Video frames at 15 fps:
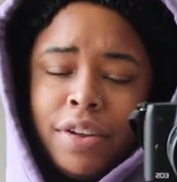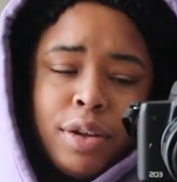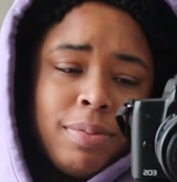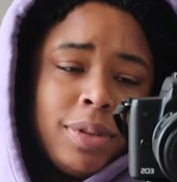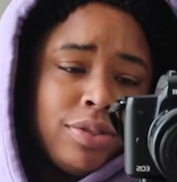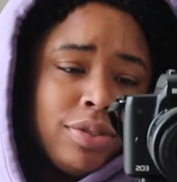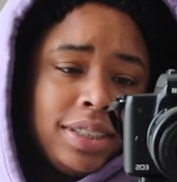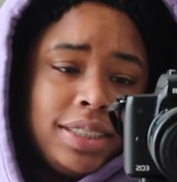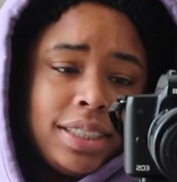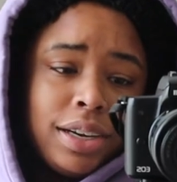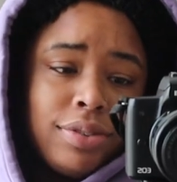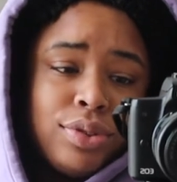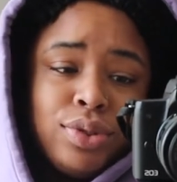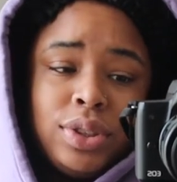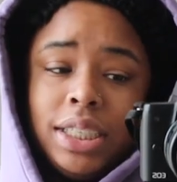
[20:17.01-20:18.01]
Film the
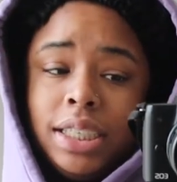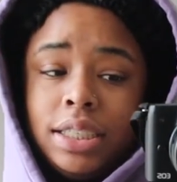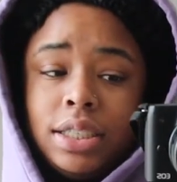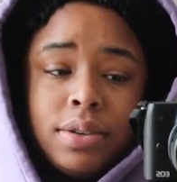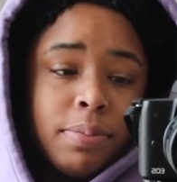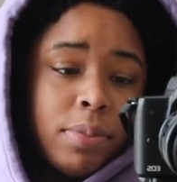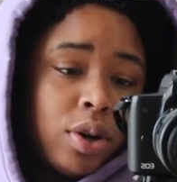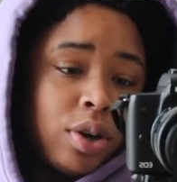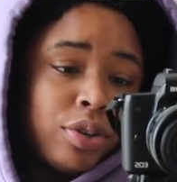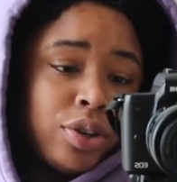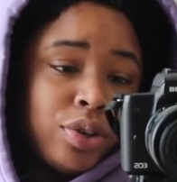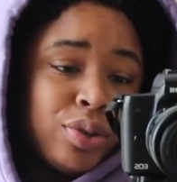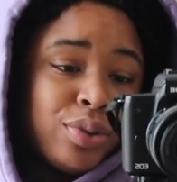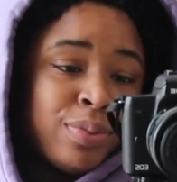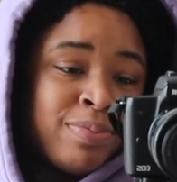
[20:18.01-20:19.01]
reset routine
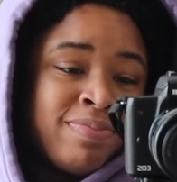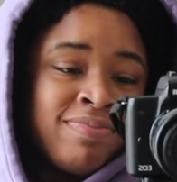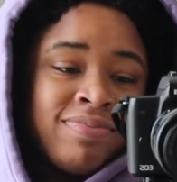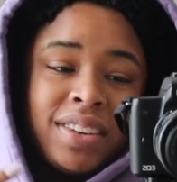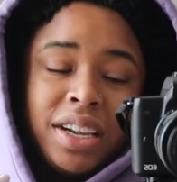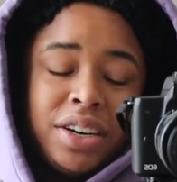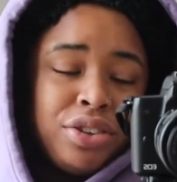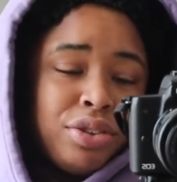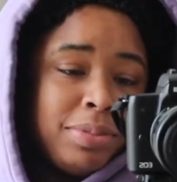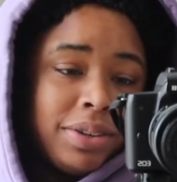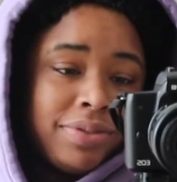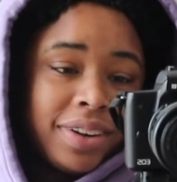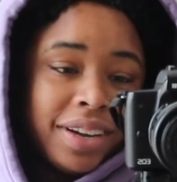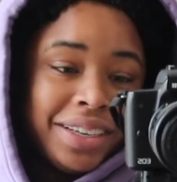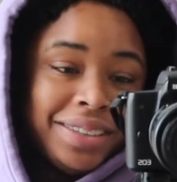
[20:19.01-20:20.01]
tomorrow and it'll
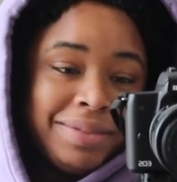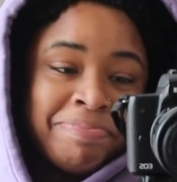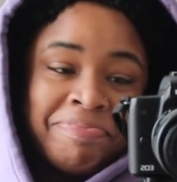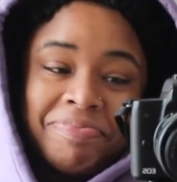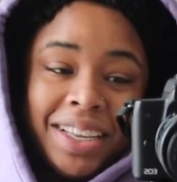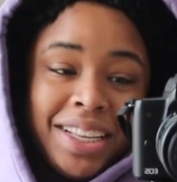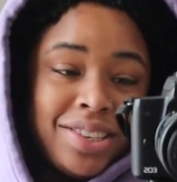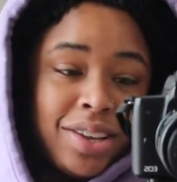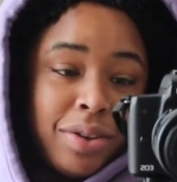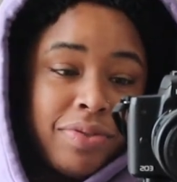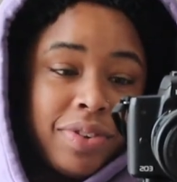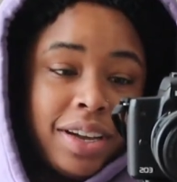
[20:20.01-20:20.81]
be fine. It's all